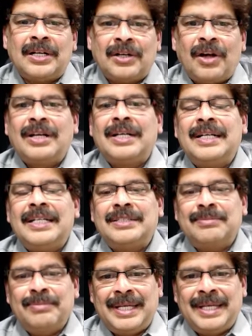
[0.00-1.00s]
Knock
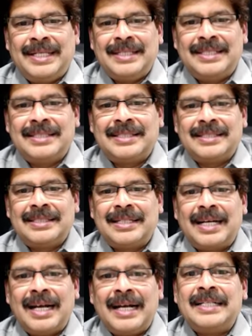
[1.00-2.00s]
knees means
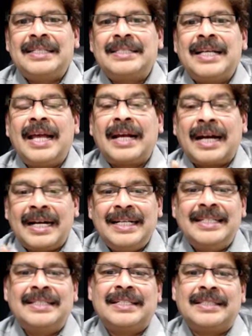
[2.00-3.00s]
it is a
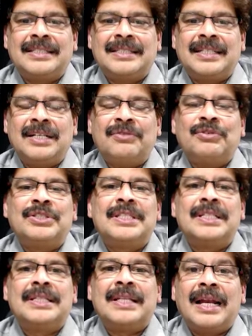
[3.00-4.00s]
condition in which
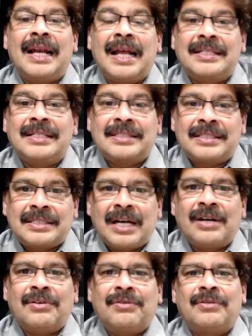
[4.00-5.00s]
the legs
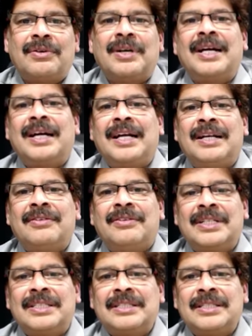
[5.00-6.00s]
curve
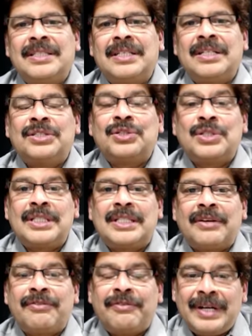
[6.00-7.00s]
inwards so that
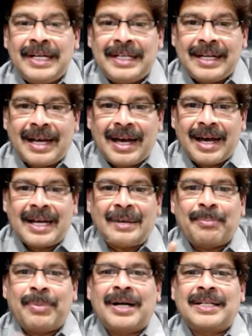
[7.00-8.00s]
the feet are
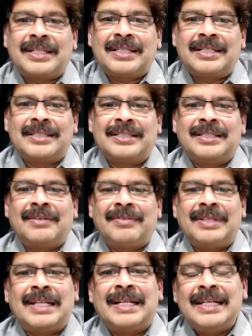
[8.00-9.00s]
apart
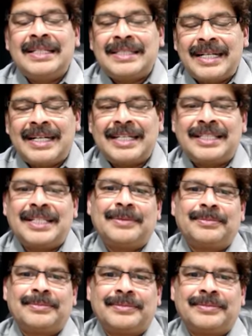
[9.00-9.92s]
when the knees are touching.